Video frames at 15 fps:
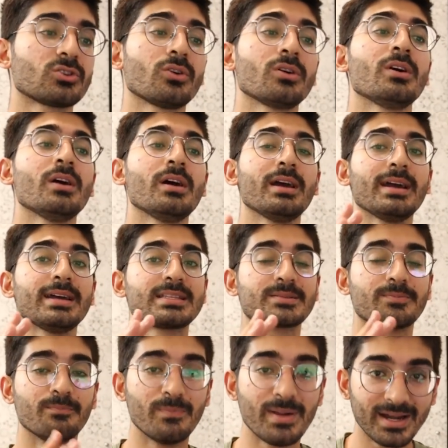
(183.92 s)
So
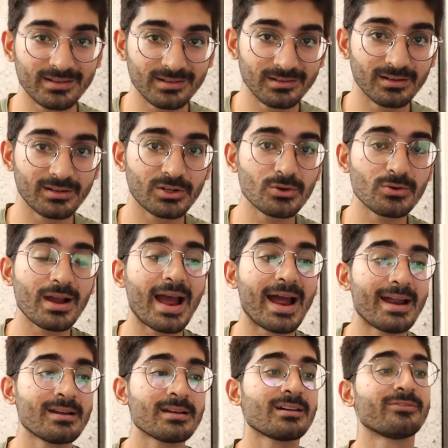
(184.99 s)
it's better to
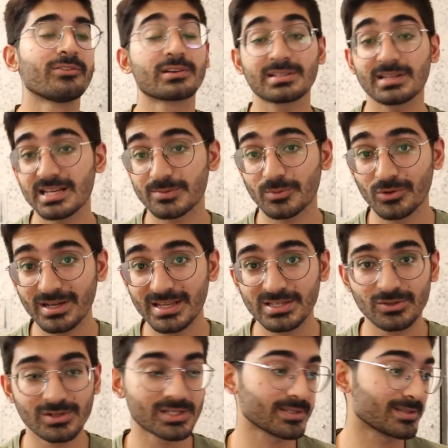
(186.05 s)
add a first-class protein
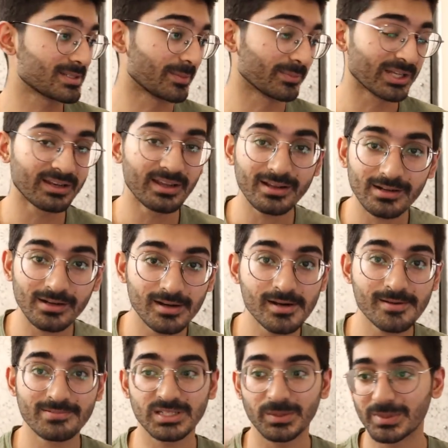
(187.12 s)
source, something like
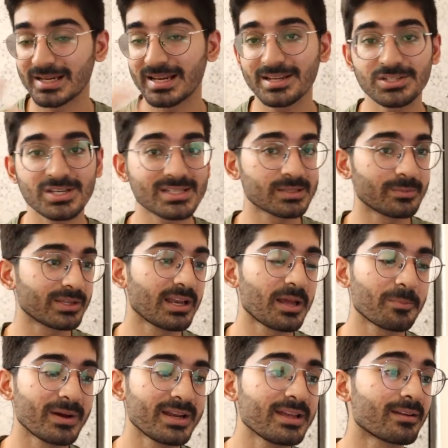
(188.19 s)
curd, something like cheese, something
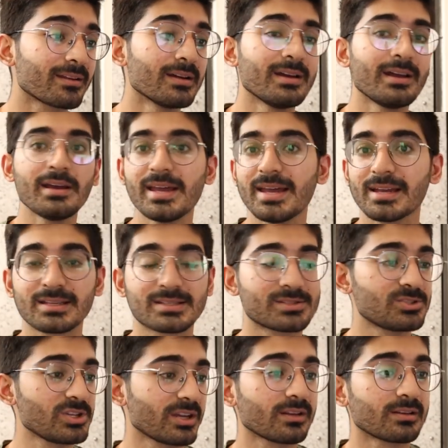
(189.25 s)
like paneer,
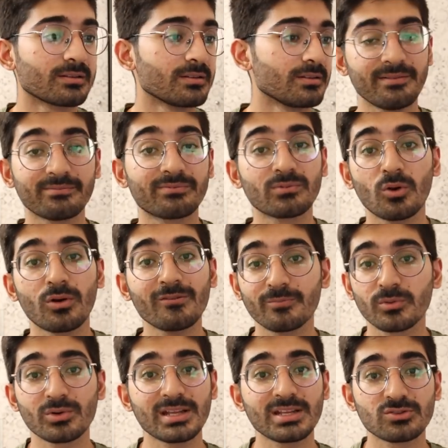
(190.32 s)
eggs, chicken, a lot
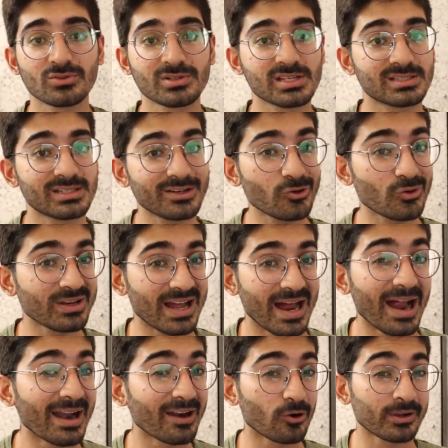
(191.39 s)
of protein sources that you can
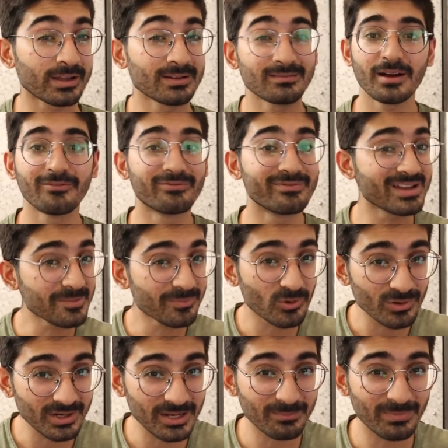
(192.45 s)
add, okay? A whey
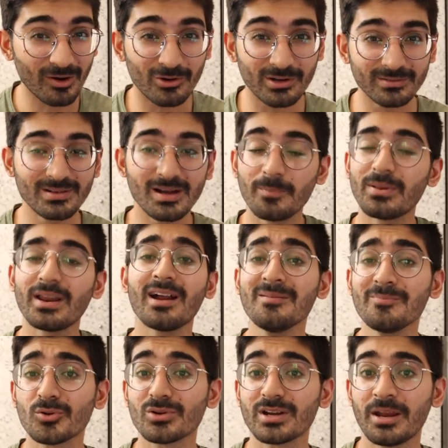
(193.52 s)
protein powder, a
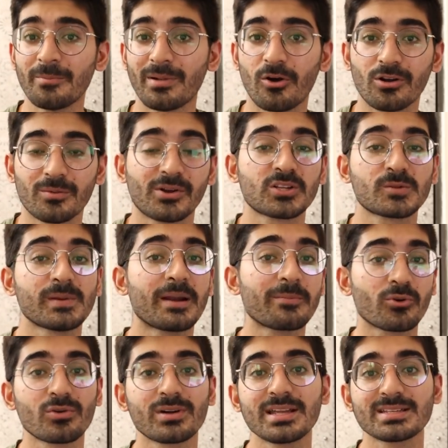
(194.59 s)
plant protein powder, because
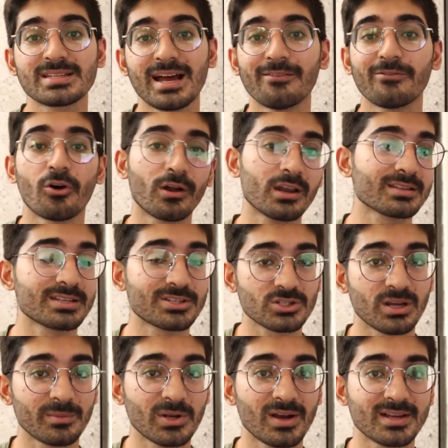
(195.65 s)
plant proteins have all
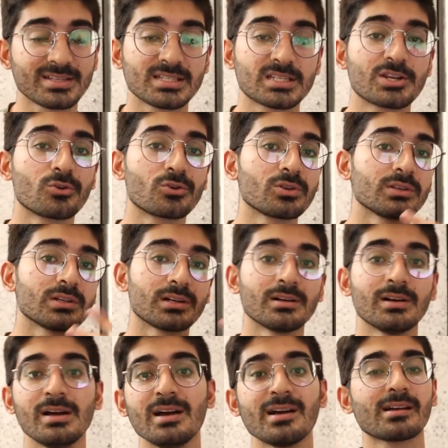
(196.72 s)
essential amino acids due to
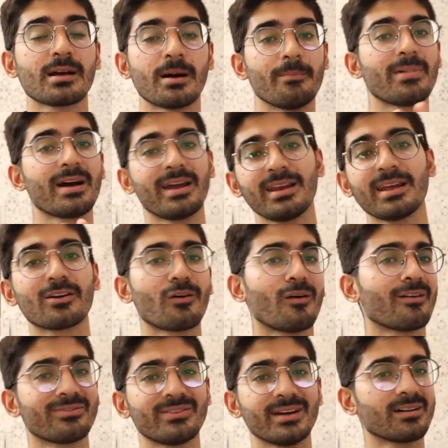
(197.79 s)
the combining
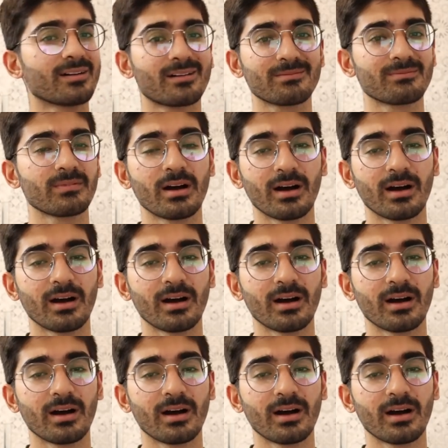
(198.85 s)
of their